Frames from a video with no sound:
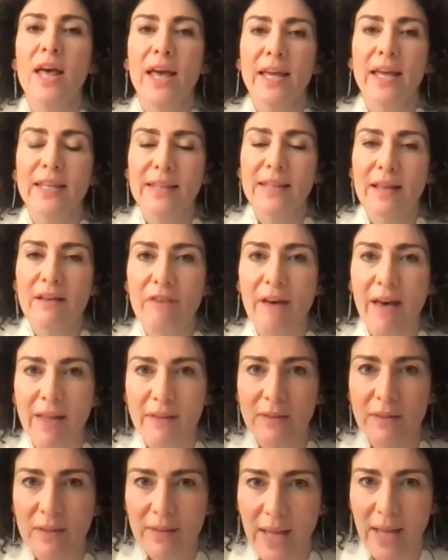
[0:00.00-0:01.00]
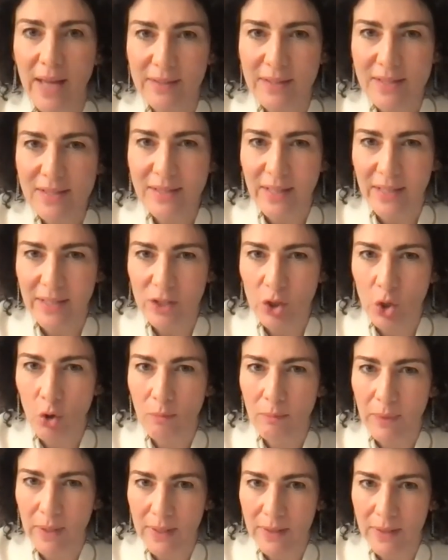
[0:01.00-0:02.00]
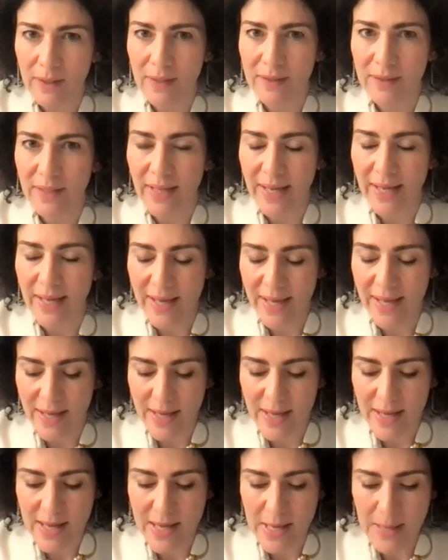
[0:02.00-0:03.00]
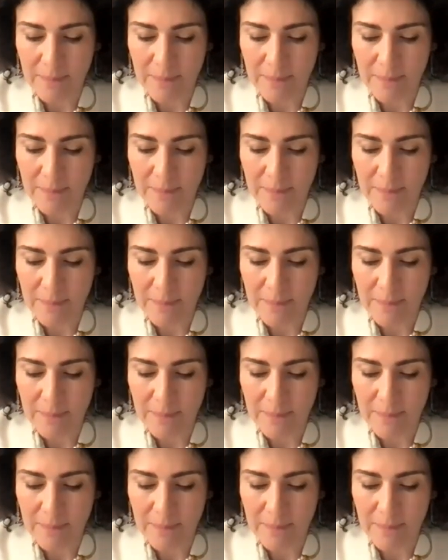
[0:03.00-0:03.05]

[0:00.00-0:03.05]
in the event that the state committed a